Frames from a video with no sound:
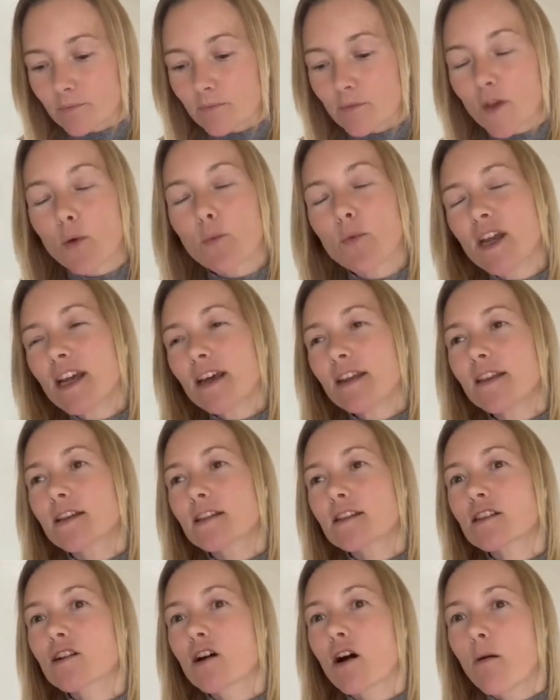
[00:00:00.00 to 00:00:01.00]
We can
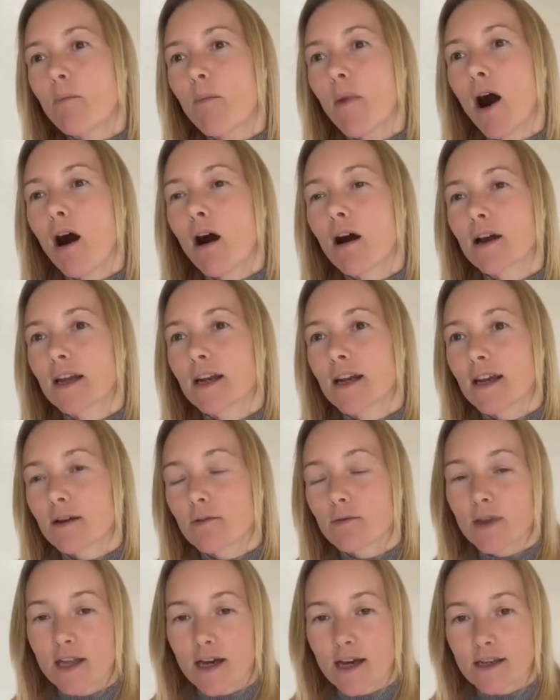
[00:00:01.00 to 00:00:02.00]
then start
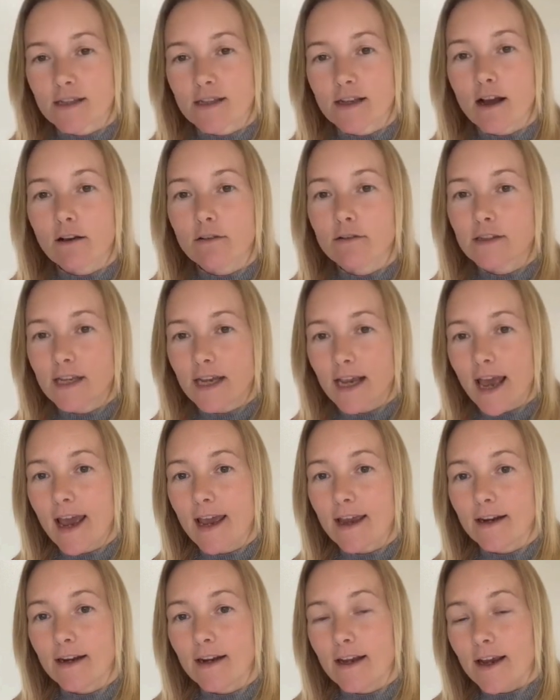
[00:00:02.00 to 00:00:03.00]
bargaining with ourselves
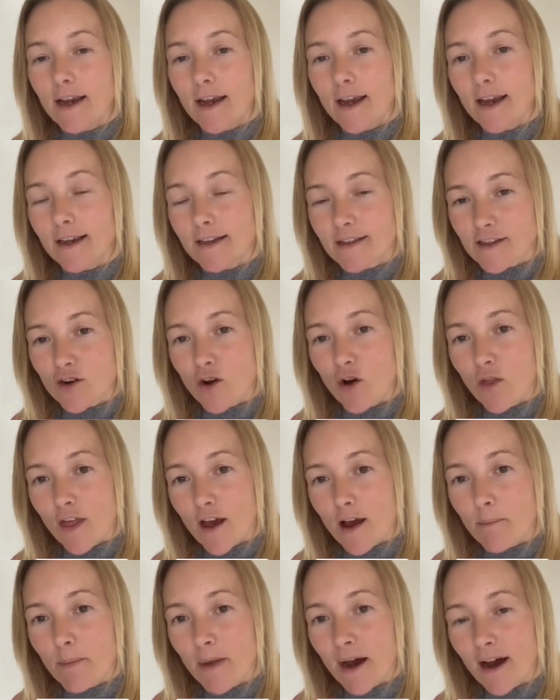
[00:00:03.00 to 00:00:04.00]
again. It's not
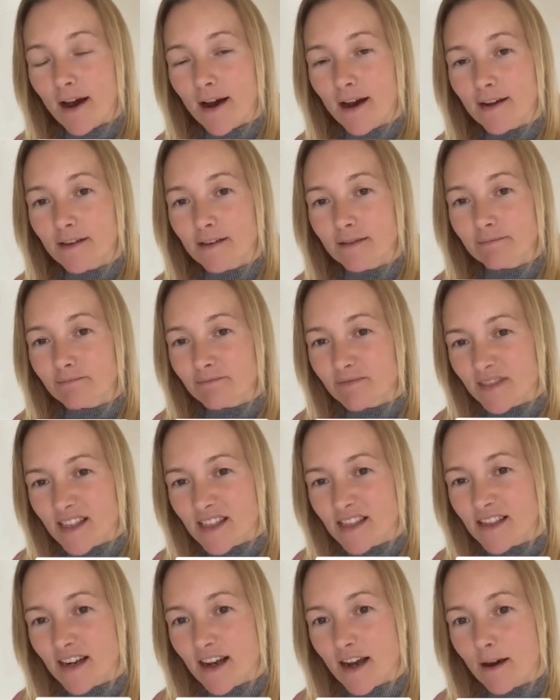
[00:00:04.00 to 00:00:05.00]
that bad. It
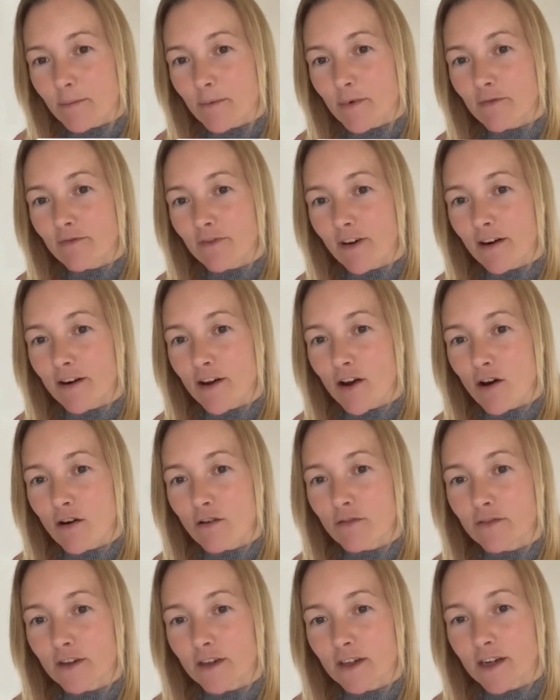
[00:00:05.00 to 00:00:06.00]
doesn't happen very
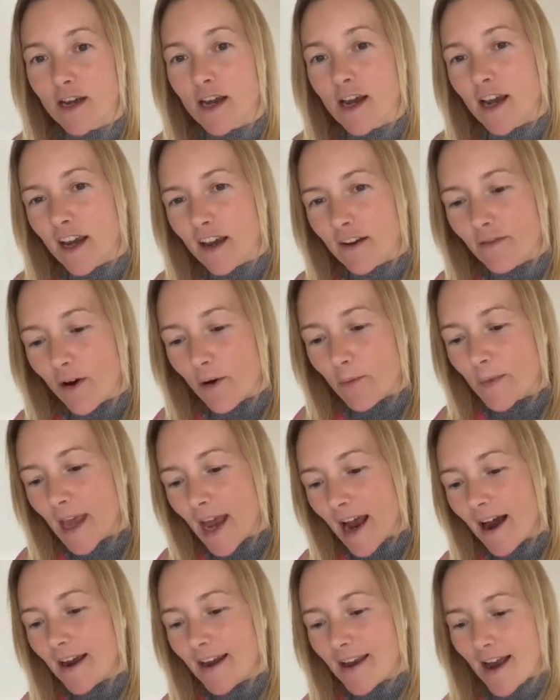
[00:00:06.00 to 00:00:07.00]
often. If only
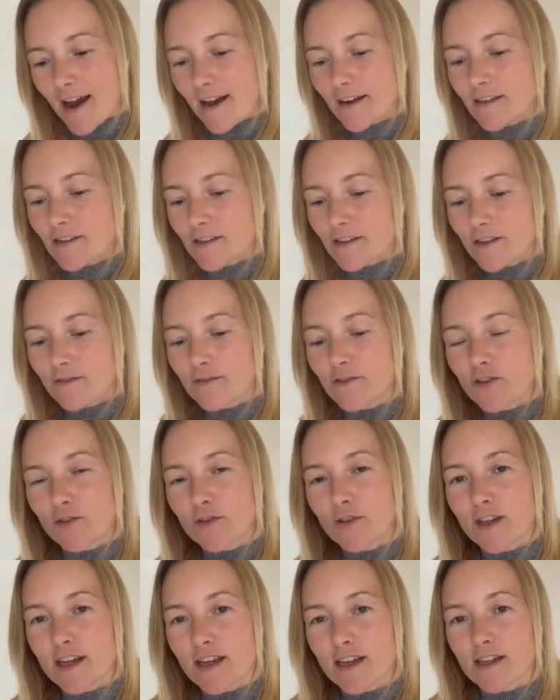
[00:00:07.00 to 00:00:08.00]
I hadn't have
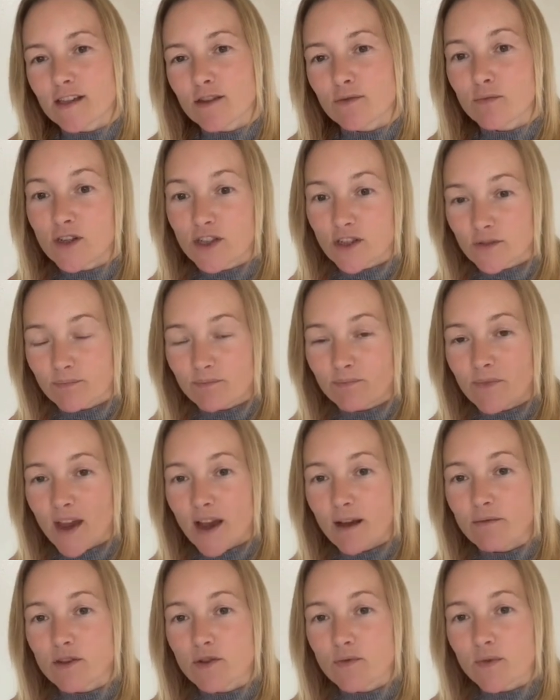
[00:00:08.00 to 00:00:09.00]
done this, which
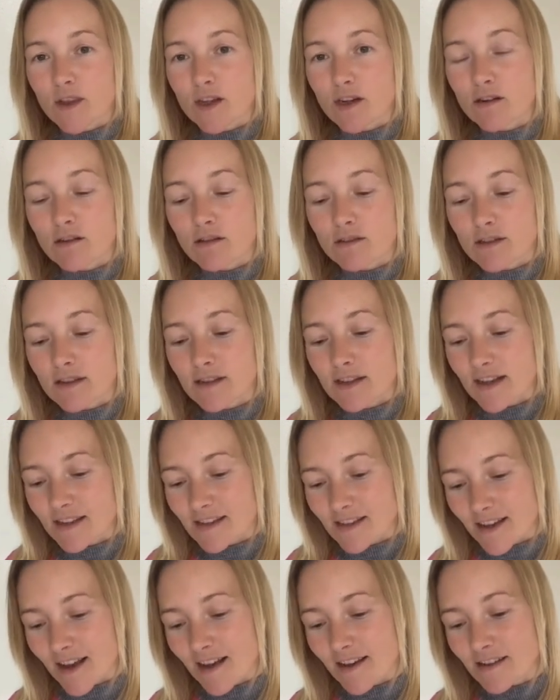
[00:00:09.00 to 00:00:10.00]
helps with the
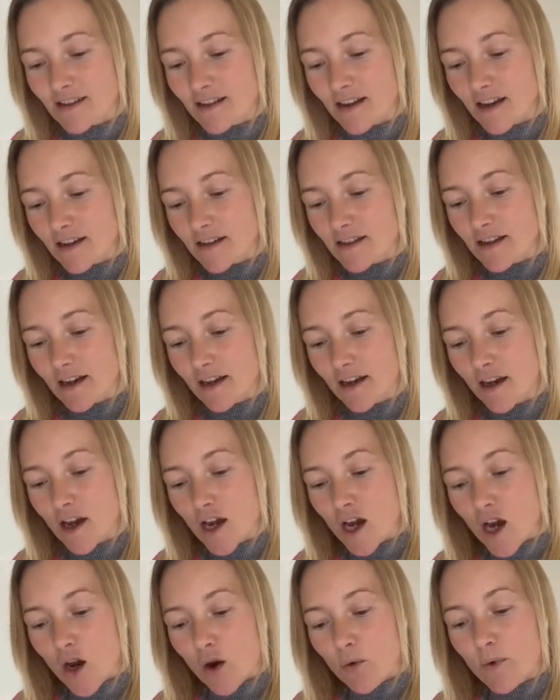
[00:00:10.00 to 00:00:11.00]
narcissist gaslighting,
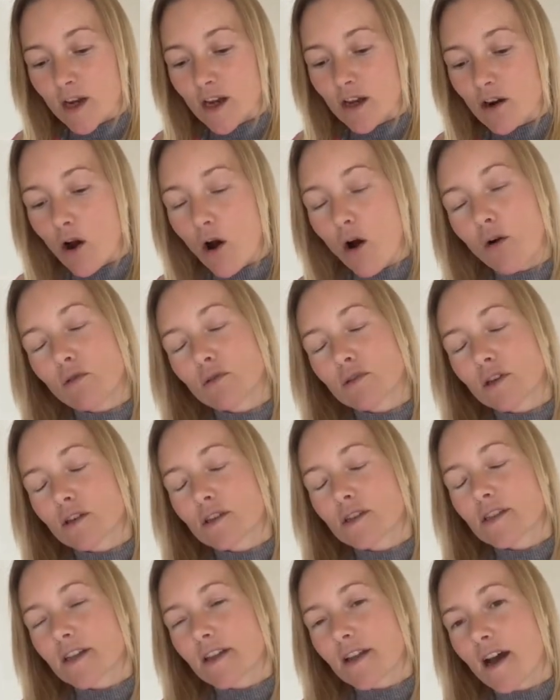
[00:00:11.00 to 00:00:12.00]
we can hold
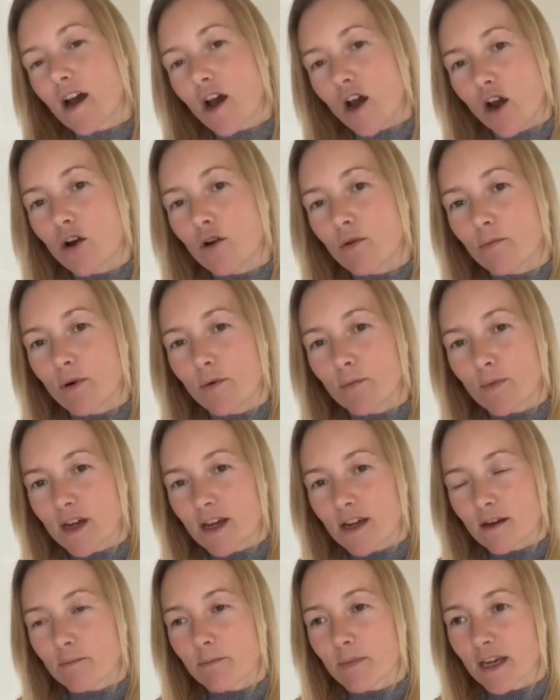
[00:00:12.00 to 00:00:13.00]
on to that hope and
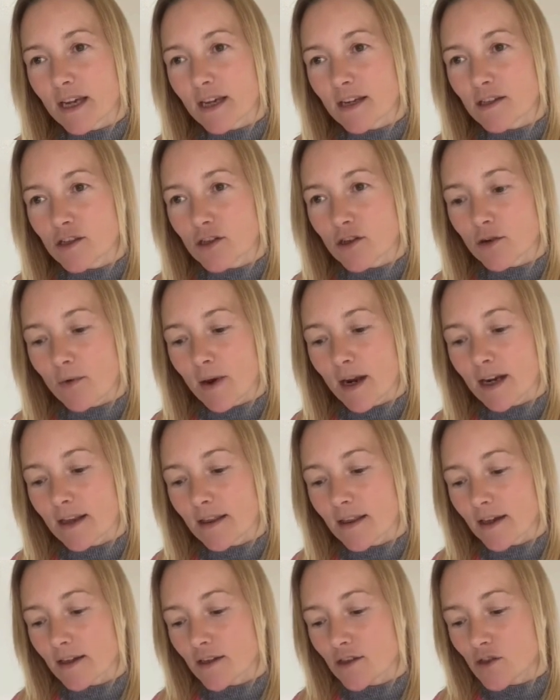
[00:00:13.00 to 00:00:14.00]
we can begin to do
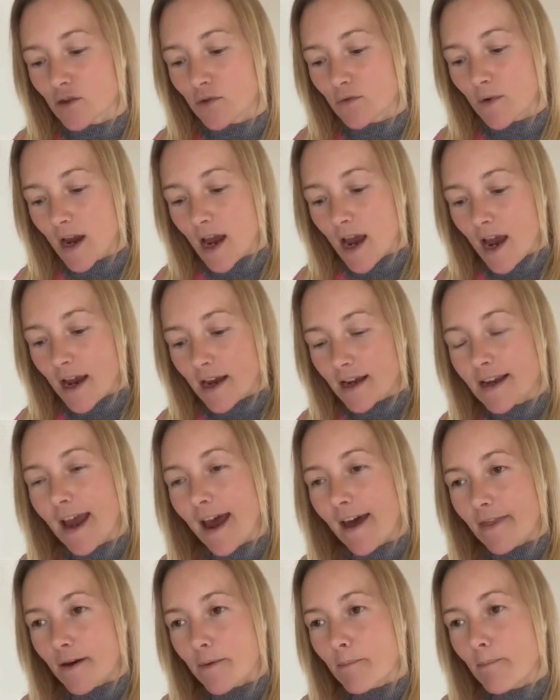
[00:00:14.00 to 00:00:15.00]
anything to
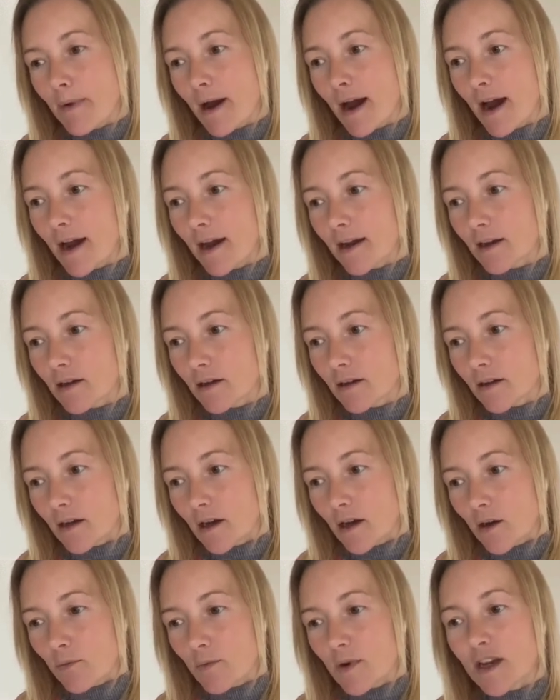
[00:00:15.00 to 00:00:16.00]
get them back.
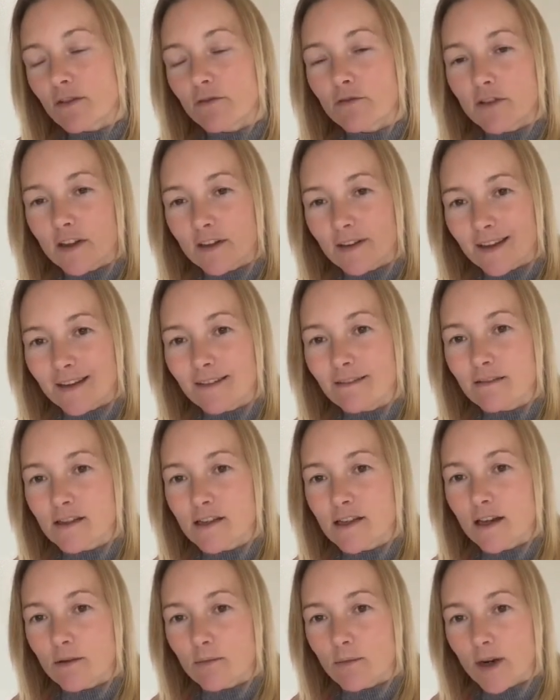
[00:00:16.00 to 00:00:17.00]
We can feel
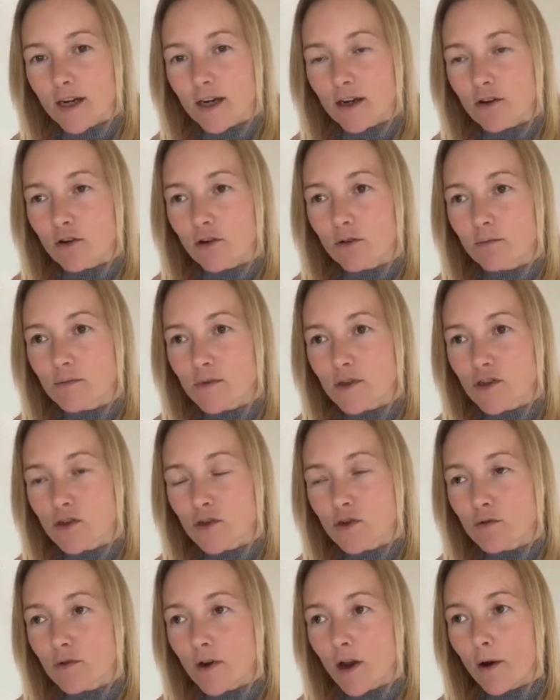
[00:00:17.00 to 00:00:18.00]
guilty when it comes
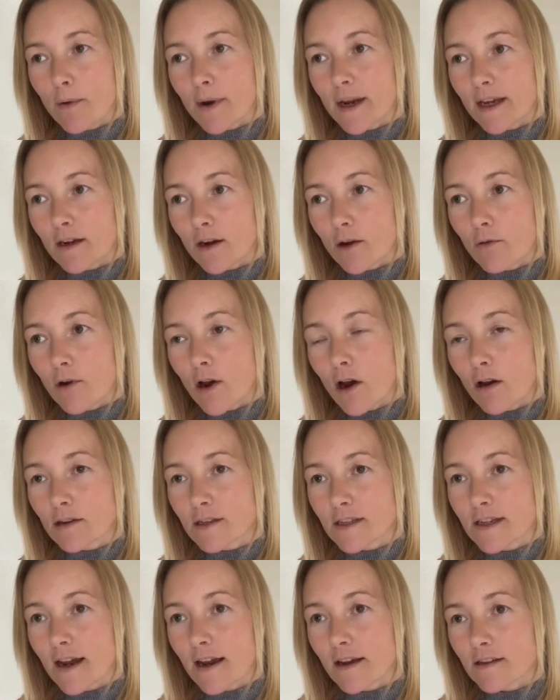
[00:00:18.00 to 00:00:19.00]
to going no
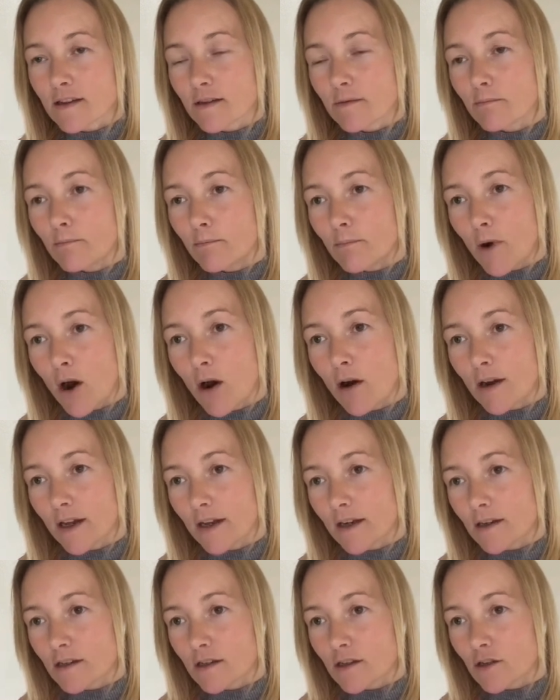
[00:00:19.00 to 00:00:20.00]
contact and
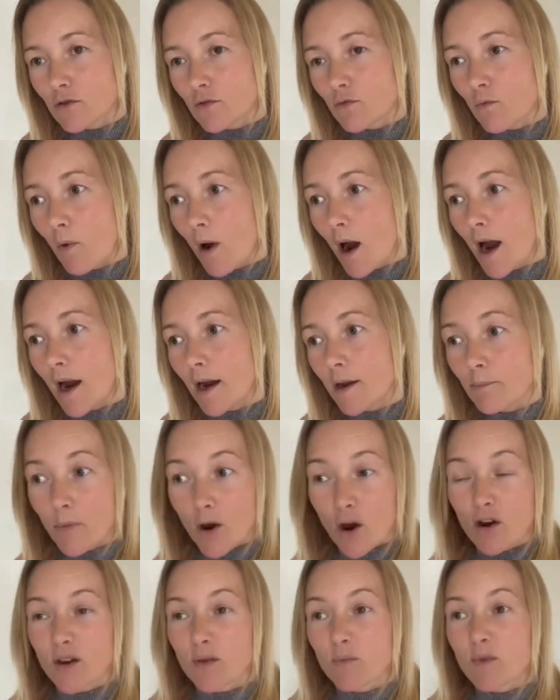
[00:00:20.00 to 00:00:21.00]
bargain
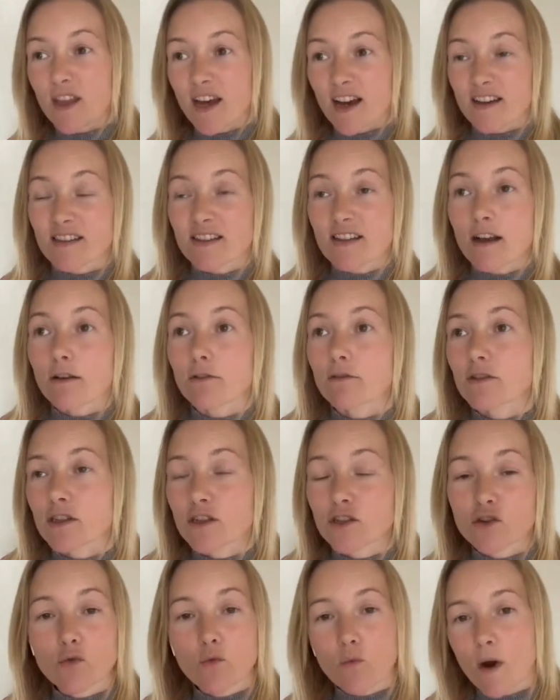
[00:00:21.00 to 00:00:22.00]
with ourselves
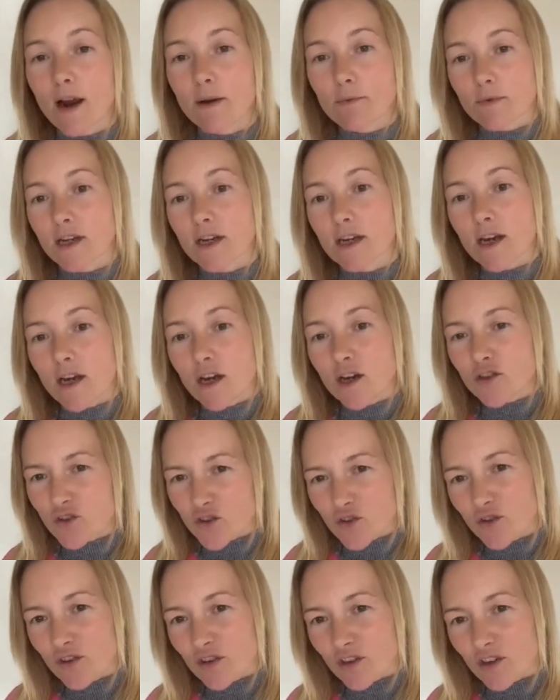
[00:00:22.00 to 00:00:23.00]
as to why we shouldn't